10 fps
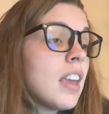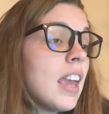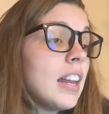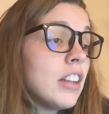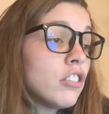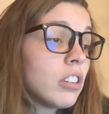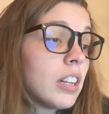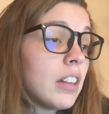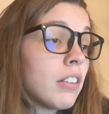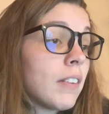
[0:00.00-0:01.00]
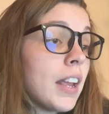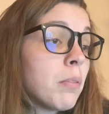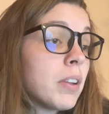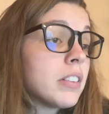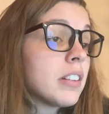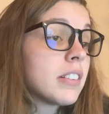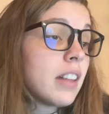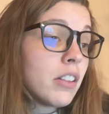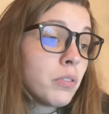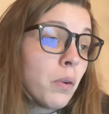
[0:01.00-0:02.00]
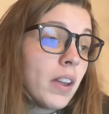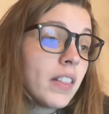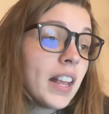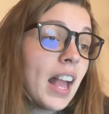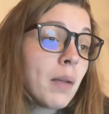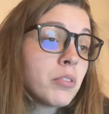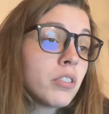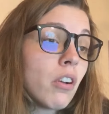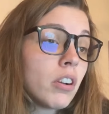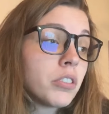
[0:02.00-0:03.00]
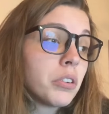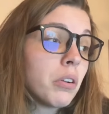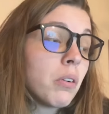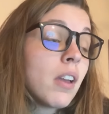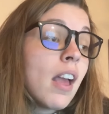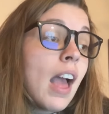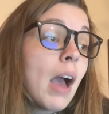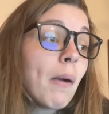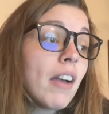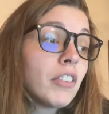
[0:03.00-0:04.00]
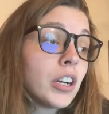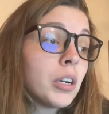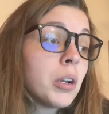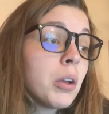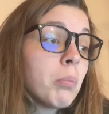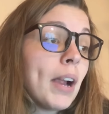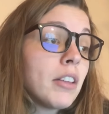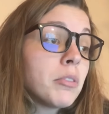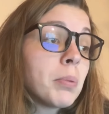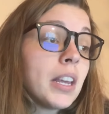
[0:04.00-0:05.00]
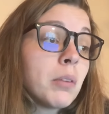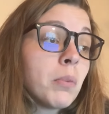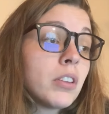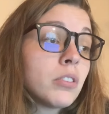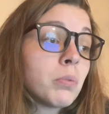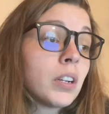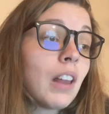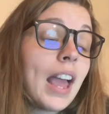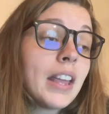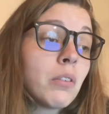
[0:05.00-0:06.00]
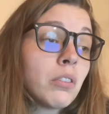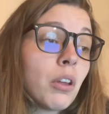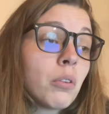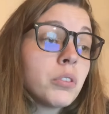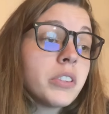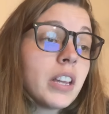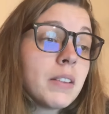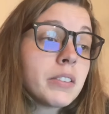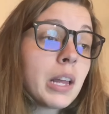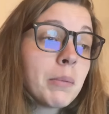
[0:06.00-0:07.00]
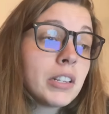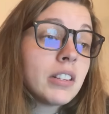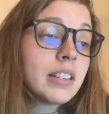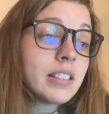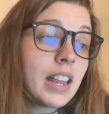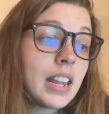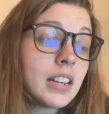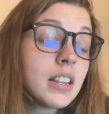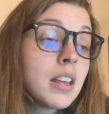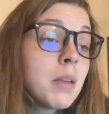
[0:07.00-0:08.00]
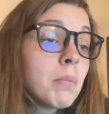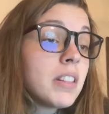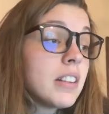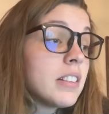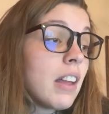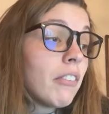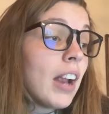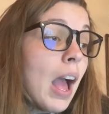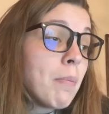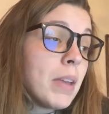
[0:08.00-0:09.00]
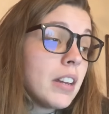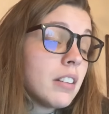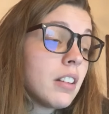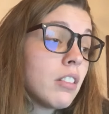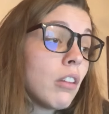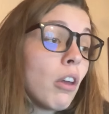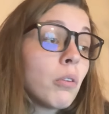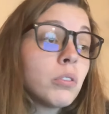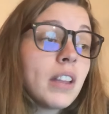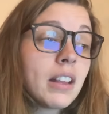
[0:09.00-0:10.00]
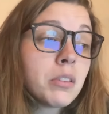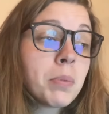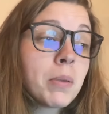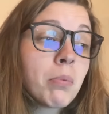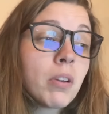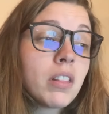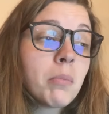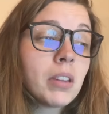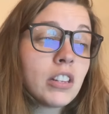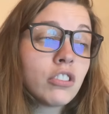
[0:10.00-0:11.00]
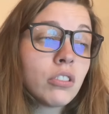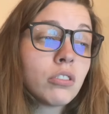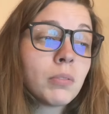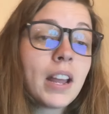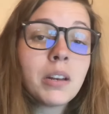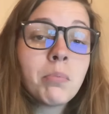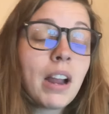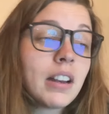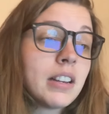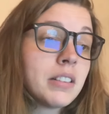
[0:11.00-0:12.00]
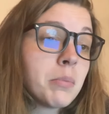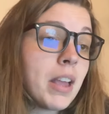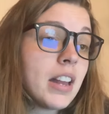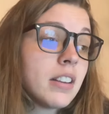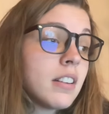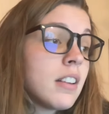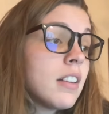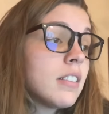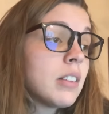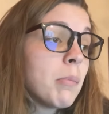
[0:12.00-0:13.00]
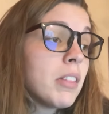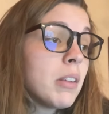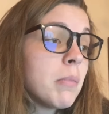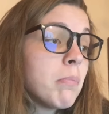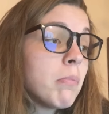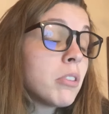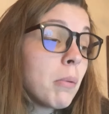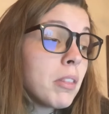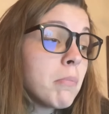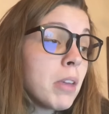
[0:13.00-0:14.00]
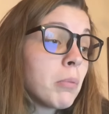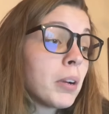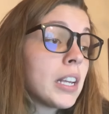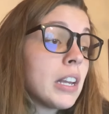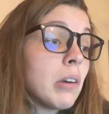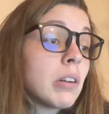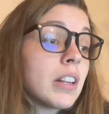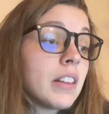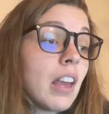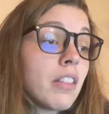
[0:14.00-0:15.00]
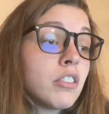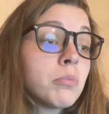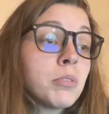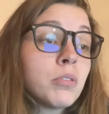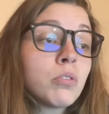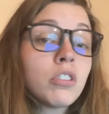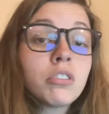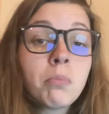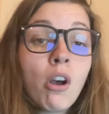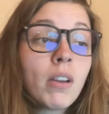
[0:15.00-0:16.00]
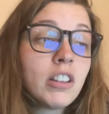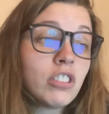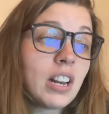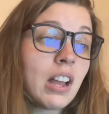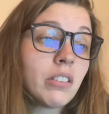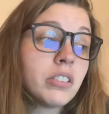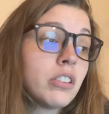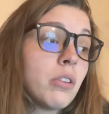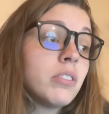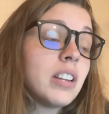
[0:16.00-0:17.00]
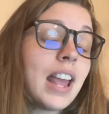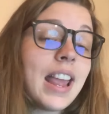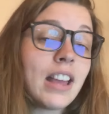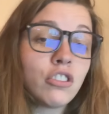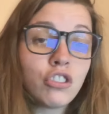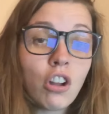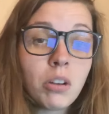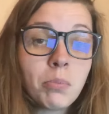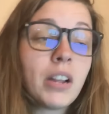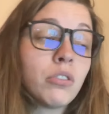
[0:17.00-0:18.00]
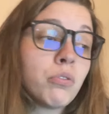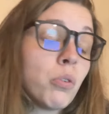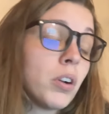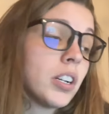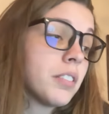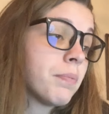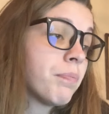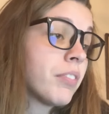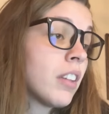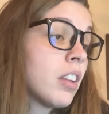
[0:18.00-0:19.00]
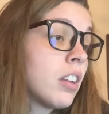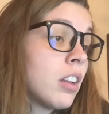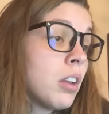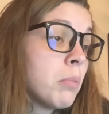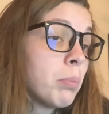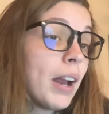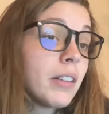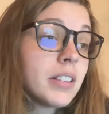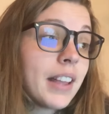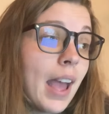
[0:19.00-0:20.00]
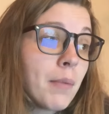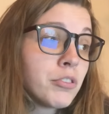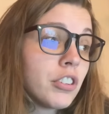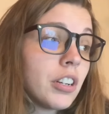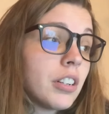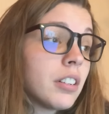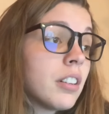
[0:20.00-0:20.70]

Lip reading: Initially, the raid was successful and they captured the arsenal. However, Brown's plan was reliant on local slaves coming to his aid, but this never happened. The local townspeople and the militia surrounded Brown and his men. Some of the men were killed and the others moved to a small engine house known today as John Brown's Fort. Brown's capture.